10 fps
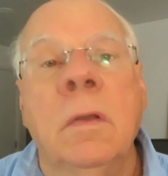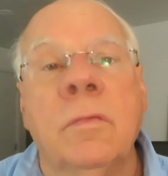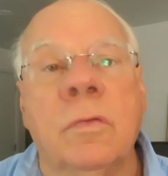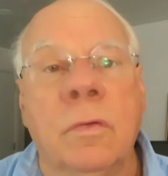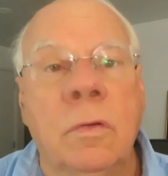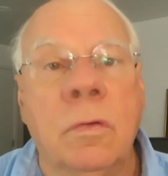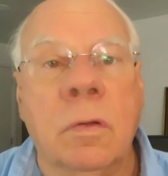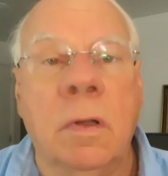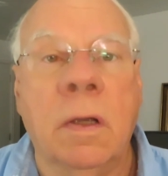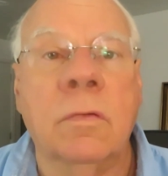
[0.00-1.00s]
So you
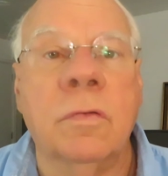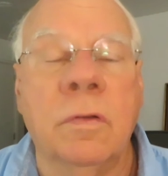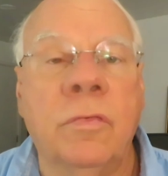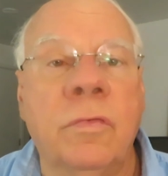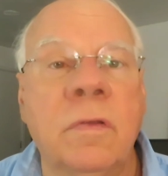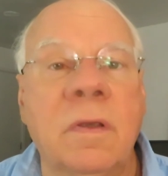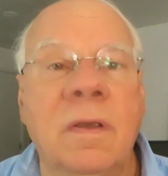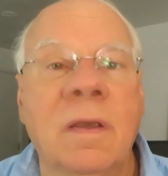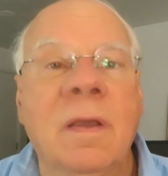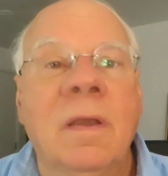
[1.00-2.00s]
can actually
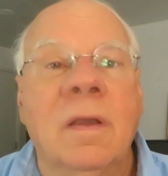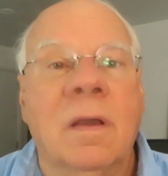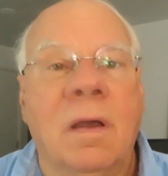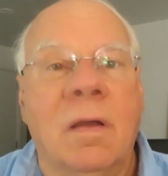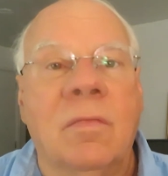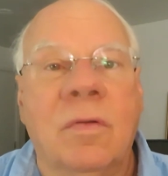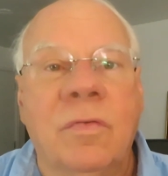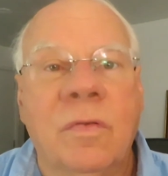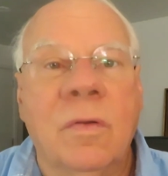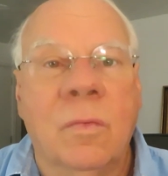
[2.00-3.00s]
see
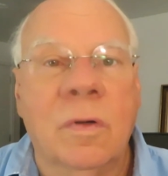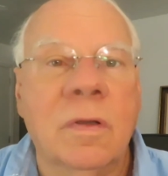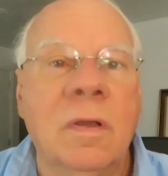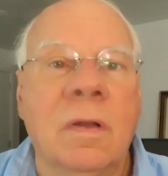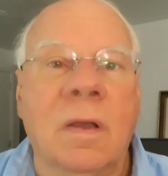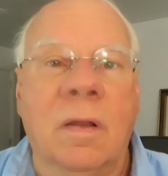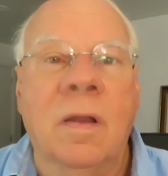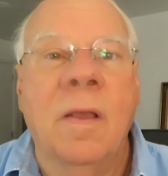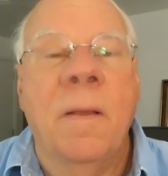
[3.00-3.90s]
Congress working on